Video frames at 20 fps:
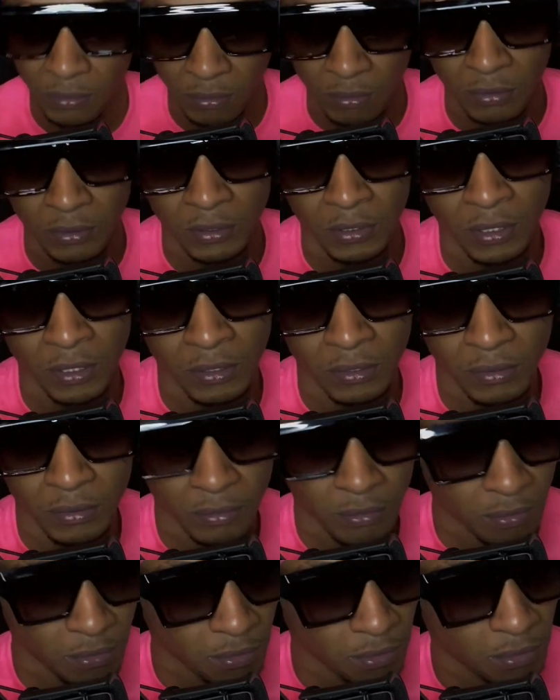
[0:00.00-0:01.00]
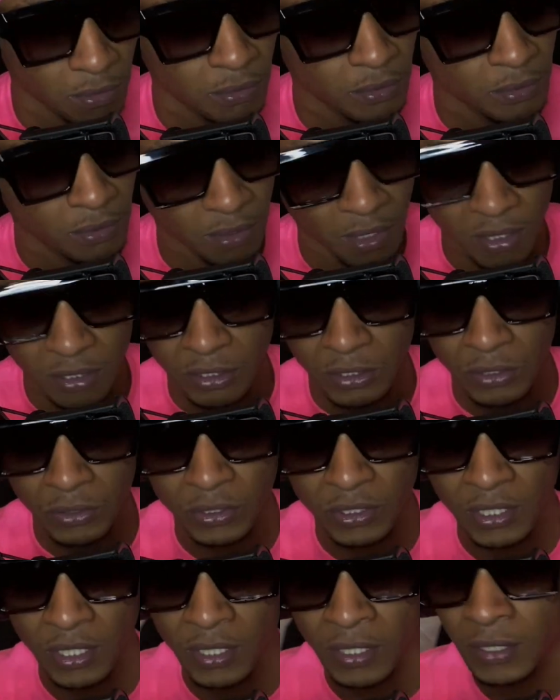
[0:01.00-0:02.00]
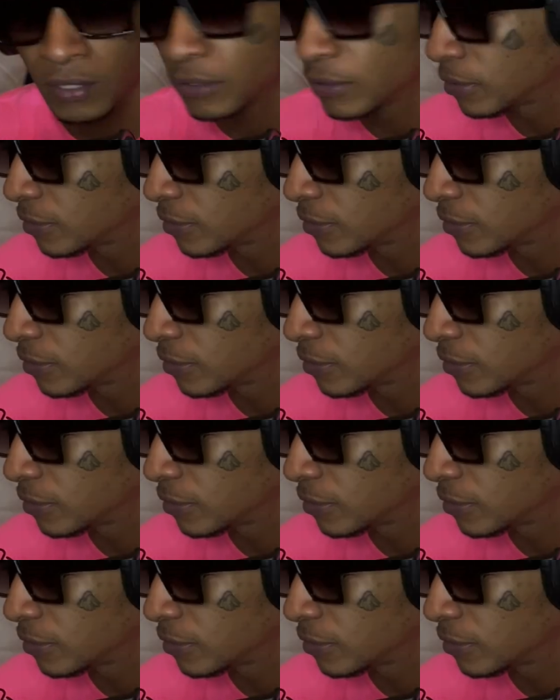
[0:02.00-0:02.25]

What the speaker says: You know, that's so sad.